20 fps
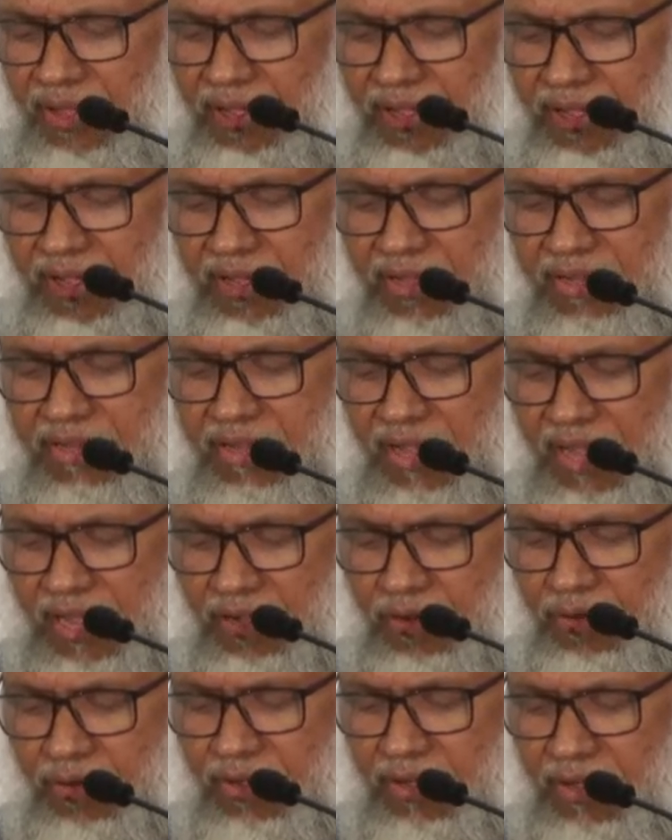He
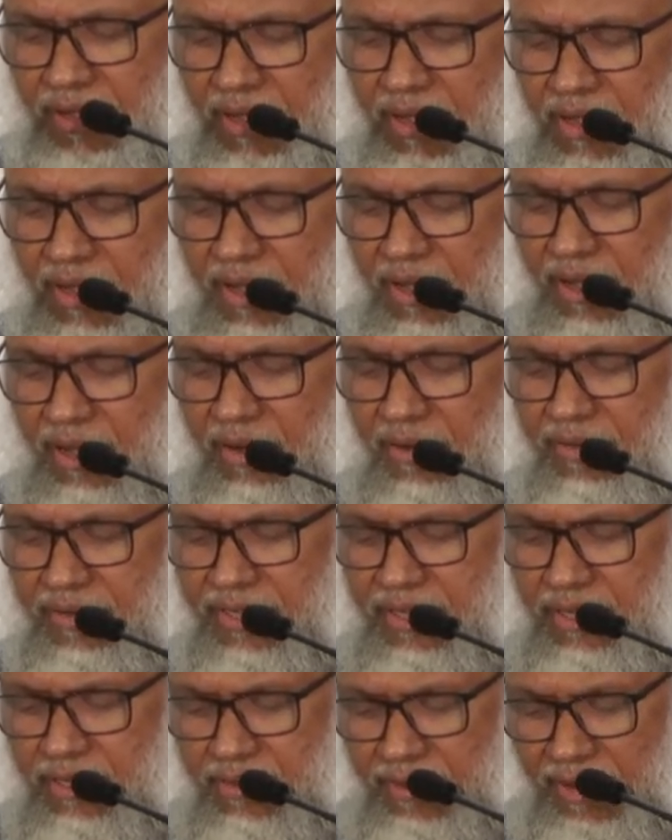said, uh,
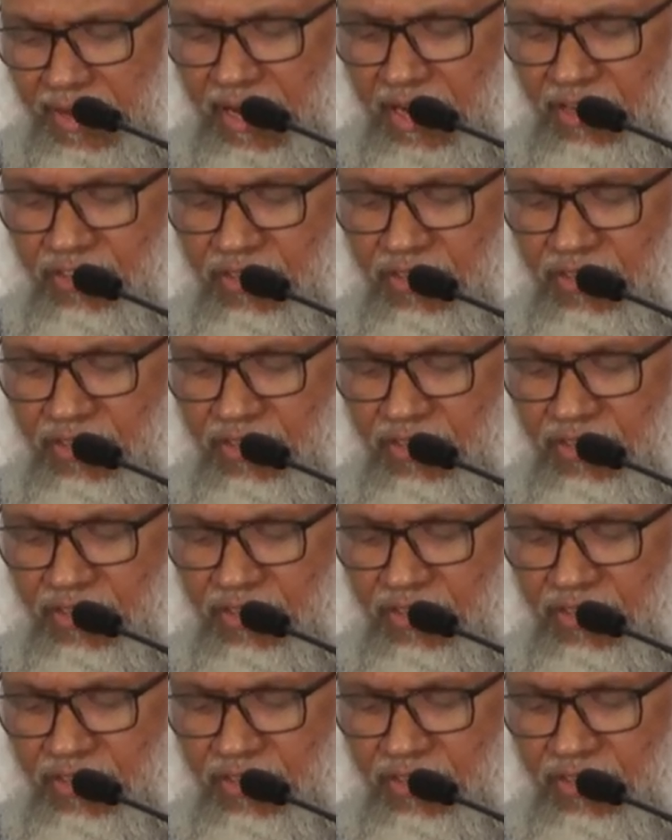Allah,